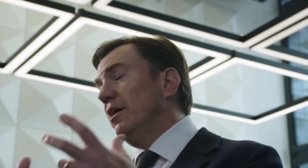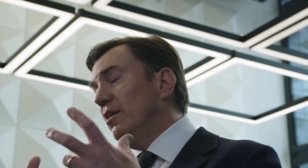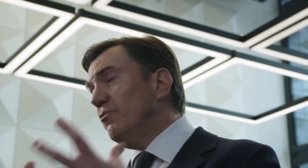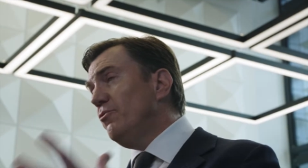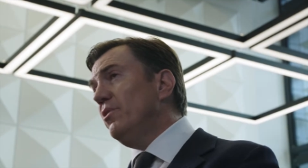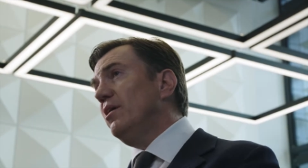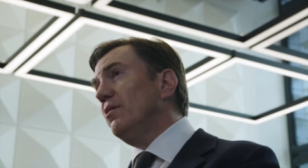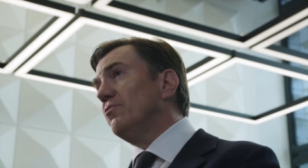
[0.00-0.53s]
And
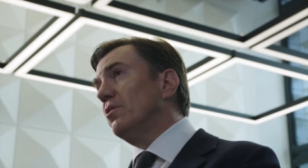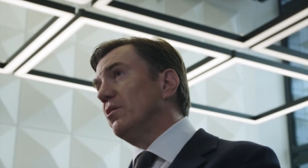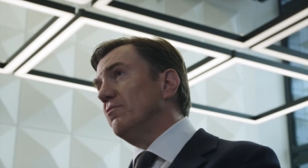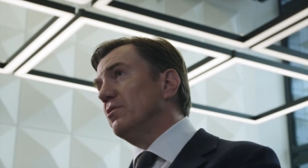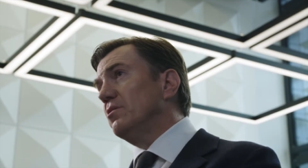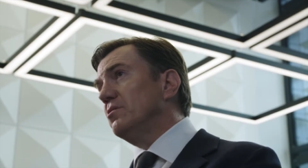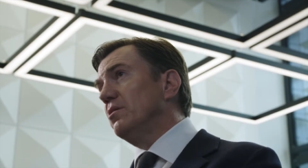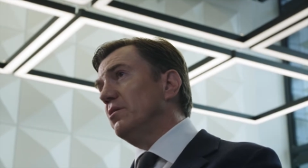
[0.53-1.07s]
if we have
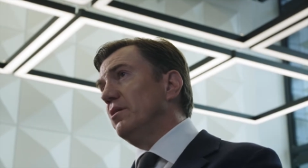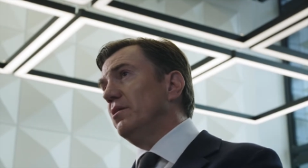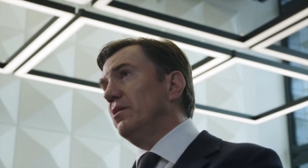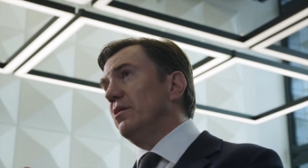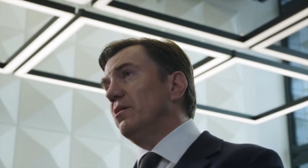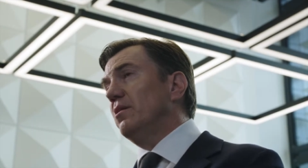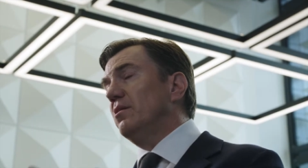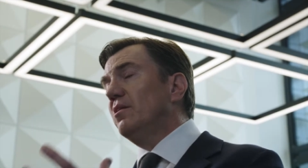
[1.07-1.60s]
diversity,
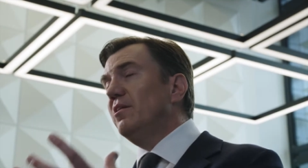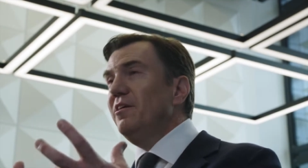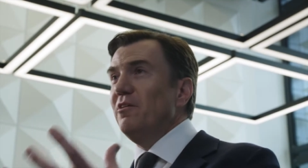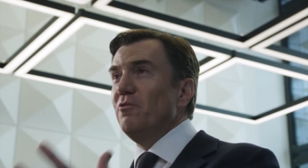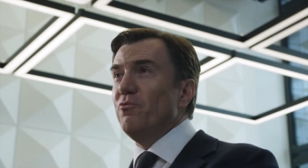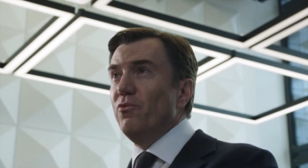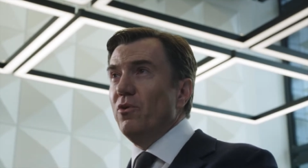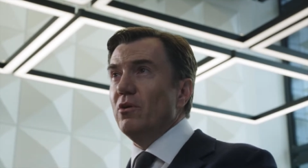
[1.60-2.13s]
then it
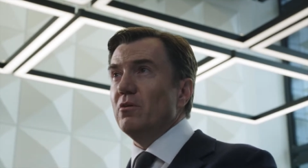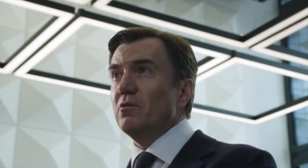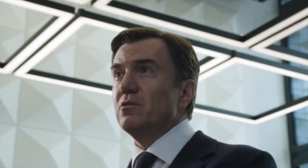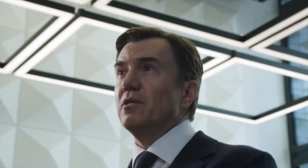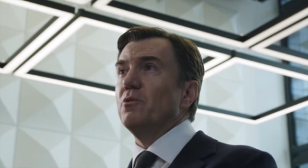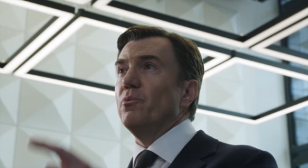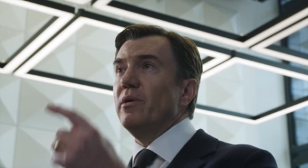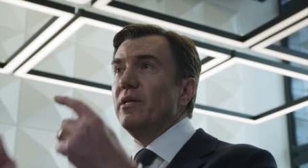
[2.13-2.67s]
clearly
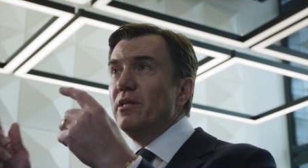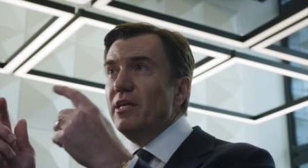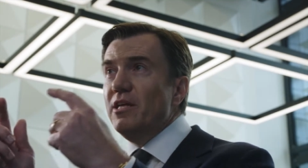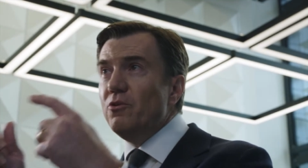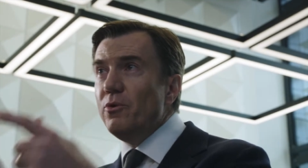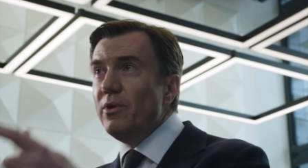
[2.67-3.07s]
follows that we need